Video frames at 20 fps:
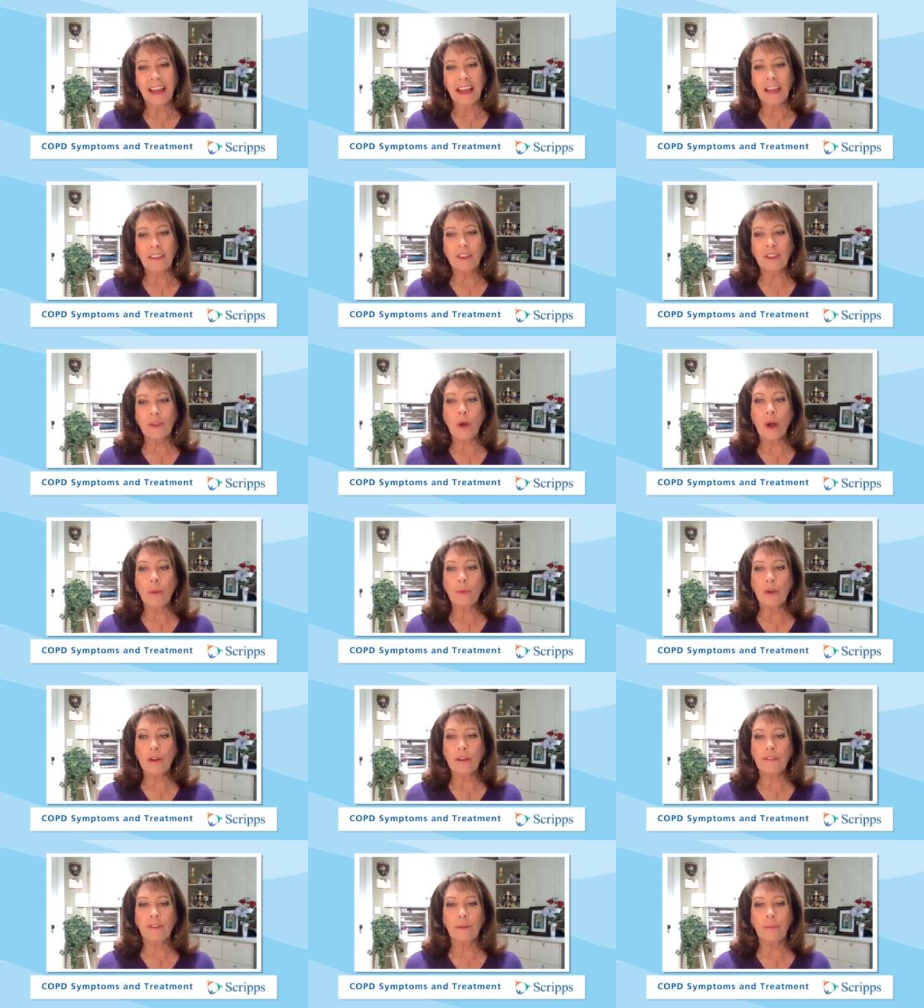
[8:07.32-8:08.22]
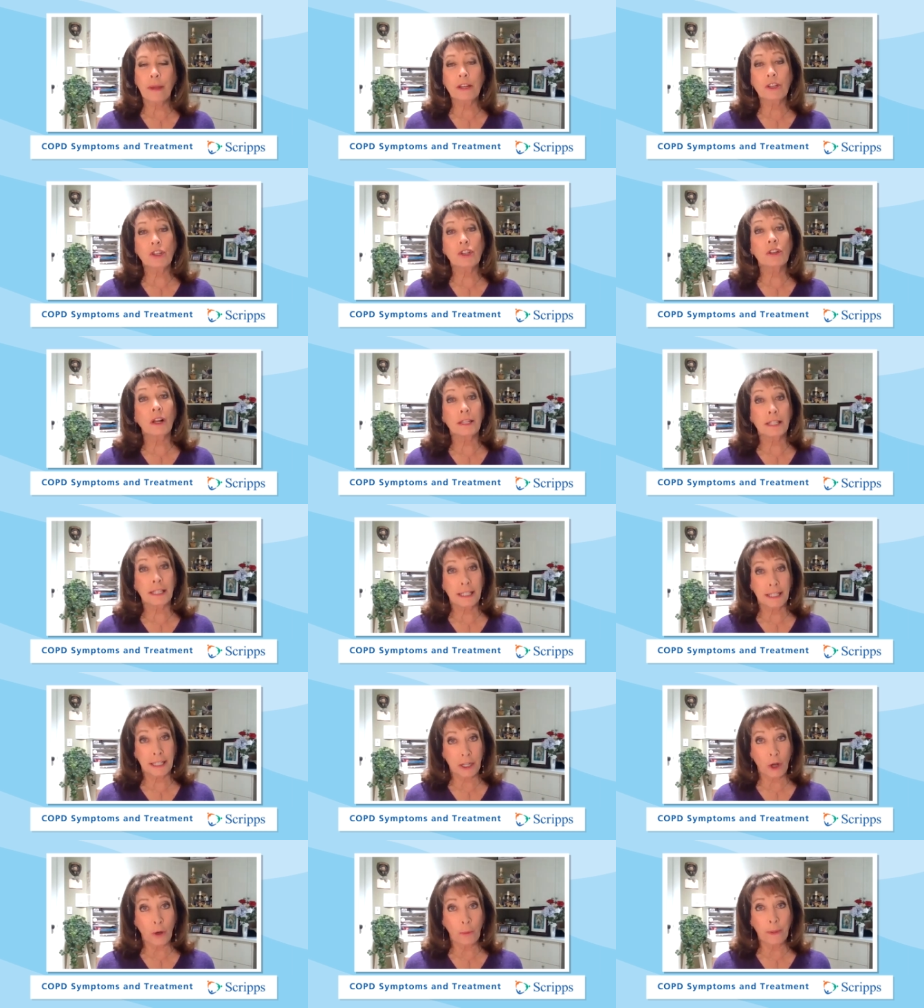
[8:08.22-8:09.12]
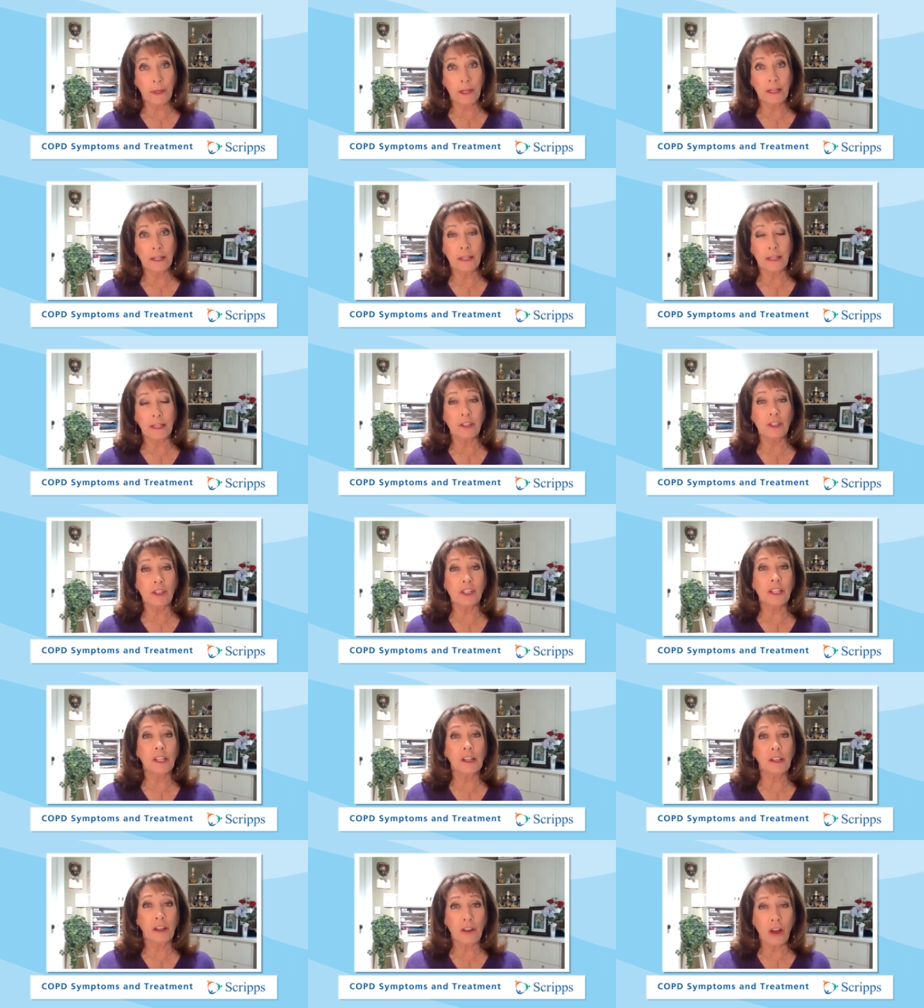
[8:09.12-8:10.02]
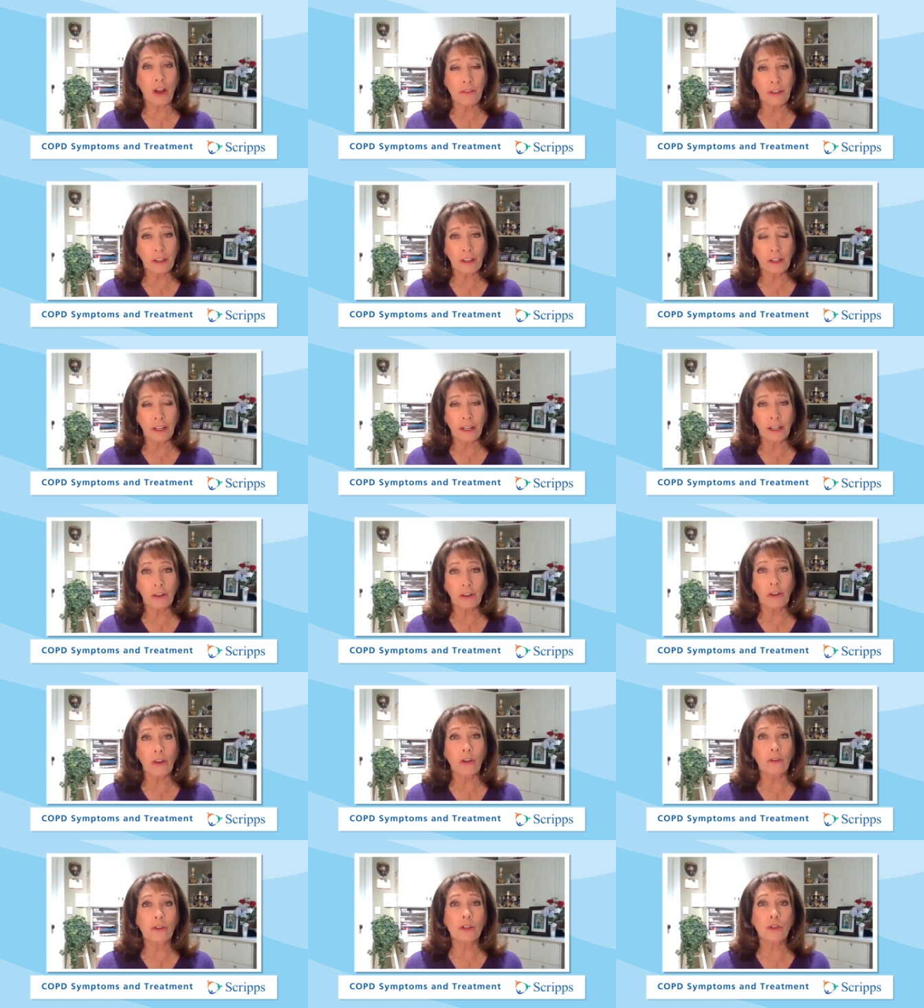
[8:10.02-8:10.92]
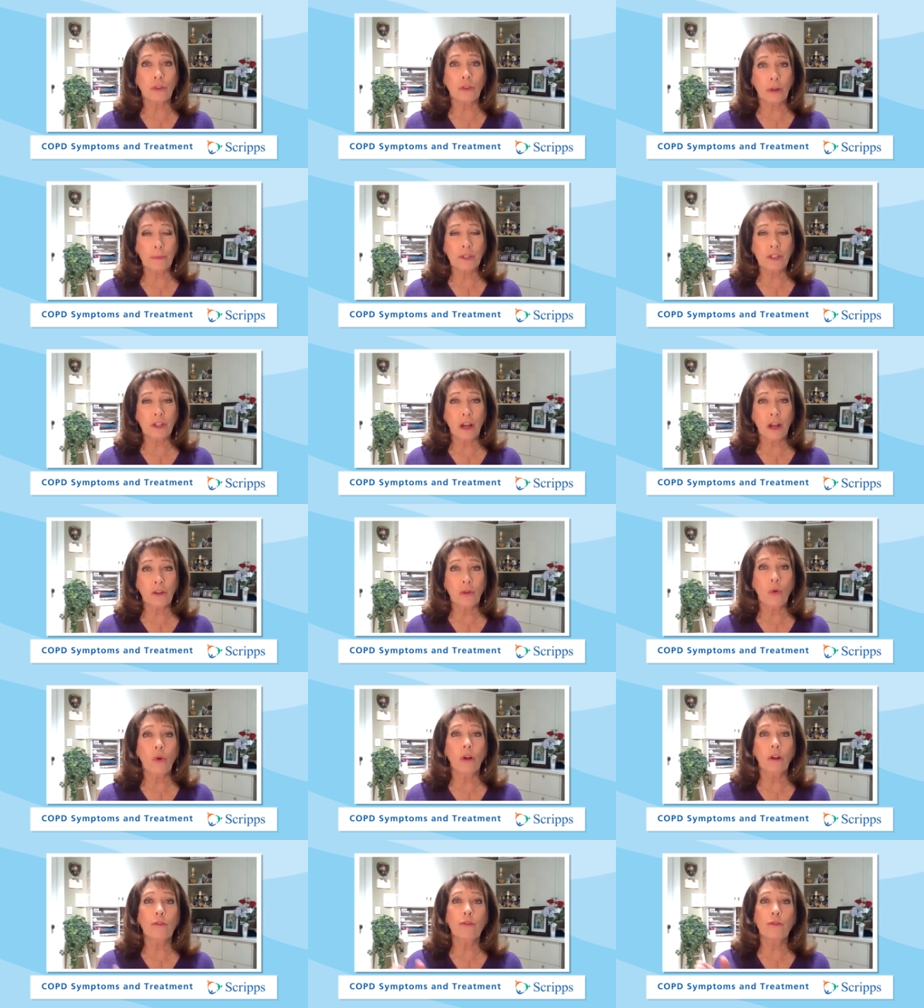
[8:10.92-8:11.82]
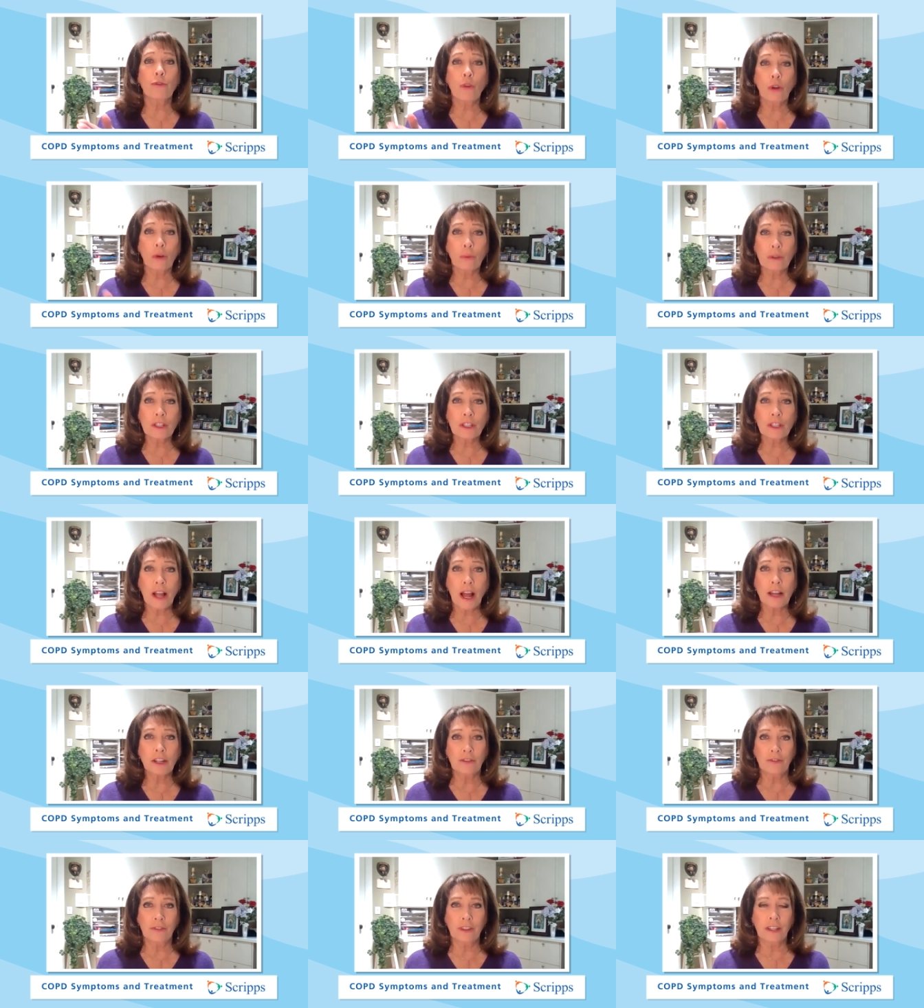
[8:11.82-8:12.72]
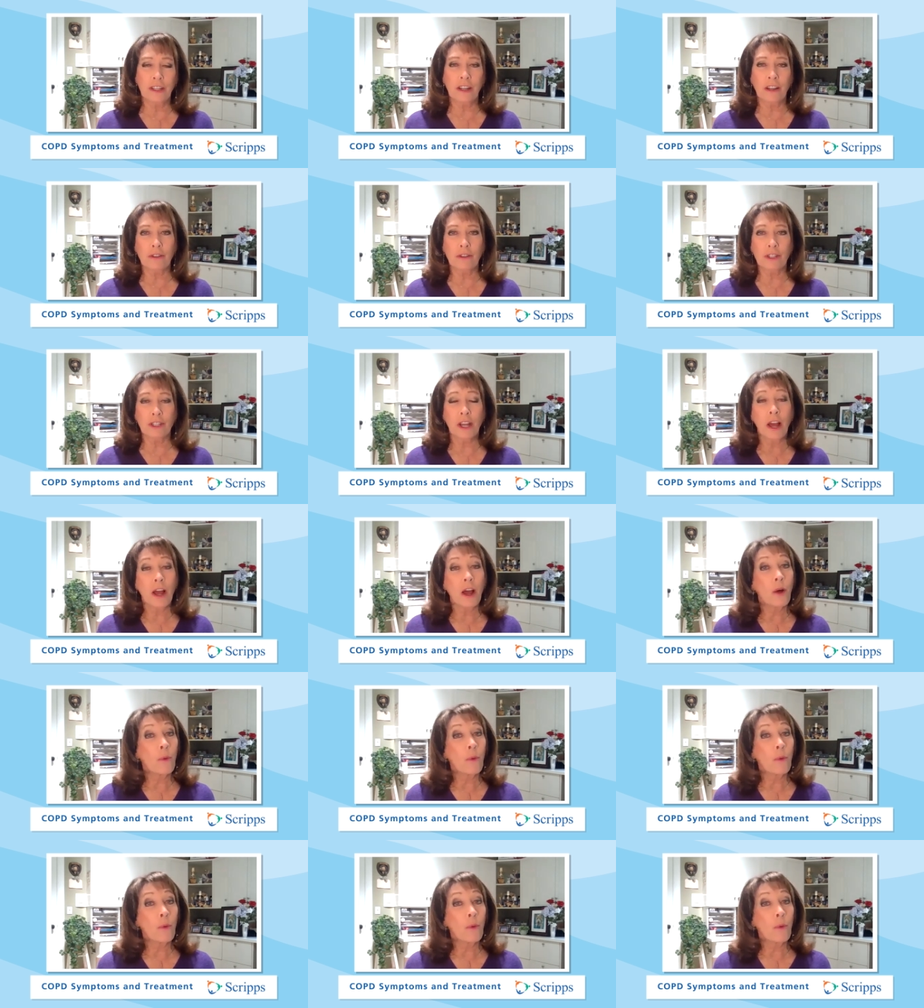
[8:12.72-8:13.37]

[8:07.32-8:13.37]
If you want more information on COPD, just click on the link or go to scripps.org forward slash videos.